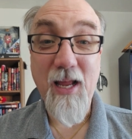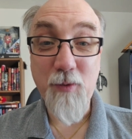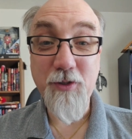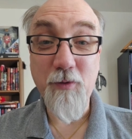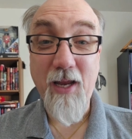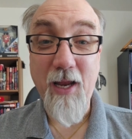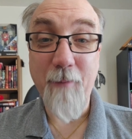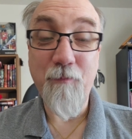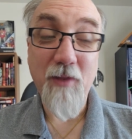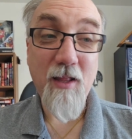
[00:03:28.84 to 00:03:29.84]
I was
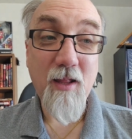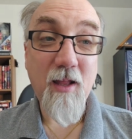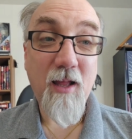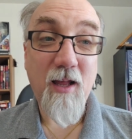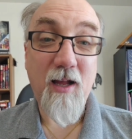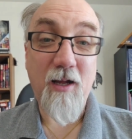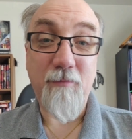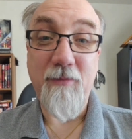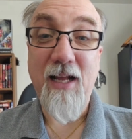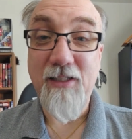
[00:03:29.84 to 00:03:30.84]
okay.
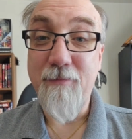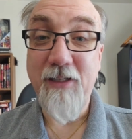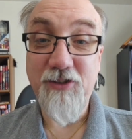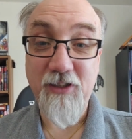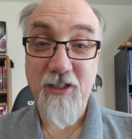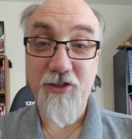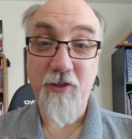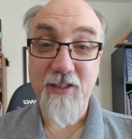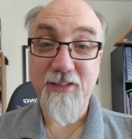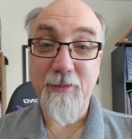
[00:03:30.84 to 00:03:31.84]
Not to mention, as
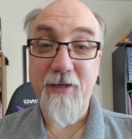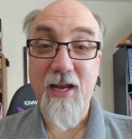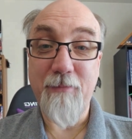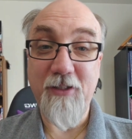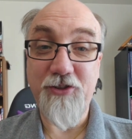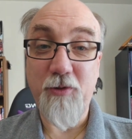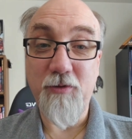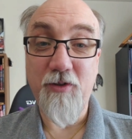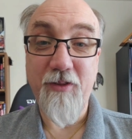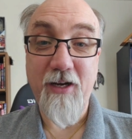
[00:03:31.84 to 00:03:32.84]
you can see behind my
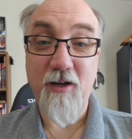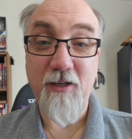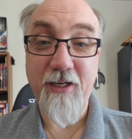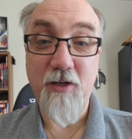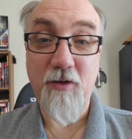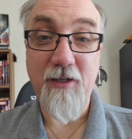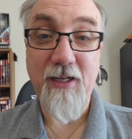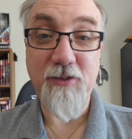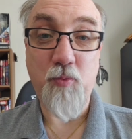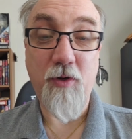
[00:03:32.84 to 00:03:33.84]
shoulder there, a
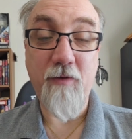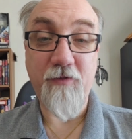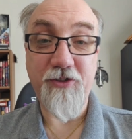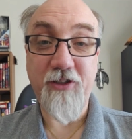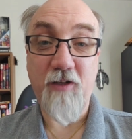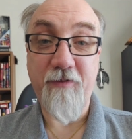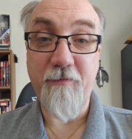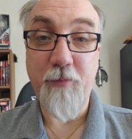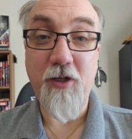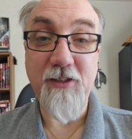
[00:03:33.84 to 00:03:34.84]
nice, wonderful shelf
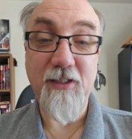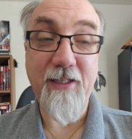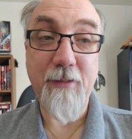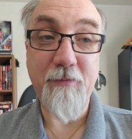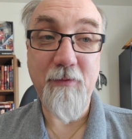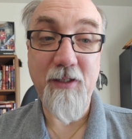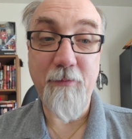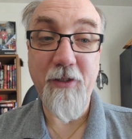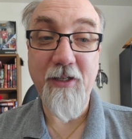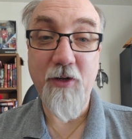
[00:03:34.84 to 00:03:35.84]
of books and the
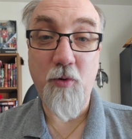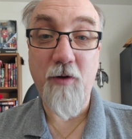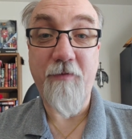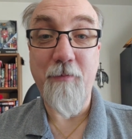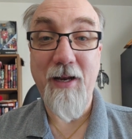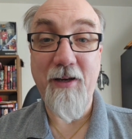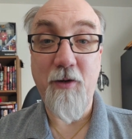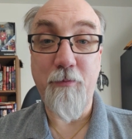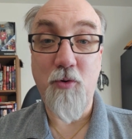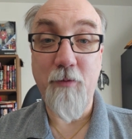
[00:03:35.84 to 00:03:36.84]
ability to order from,
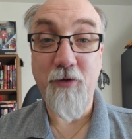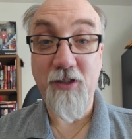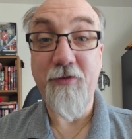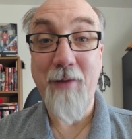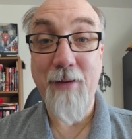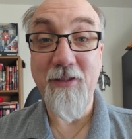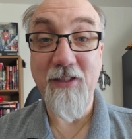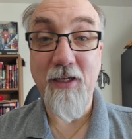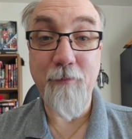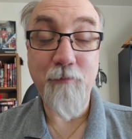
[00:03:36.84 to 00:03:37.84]
more books from
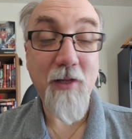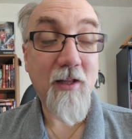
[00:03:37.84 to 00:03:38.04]
Amazon,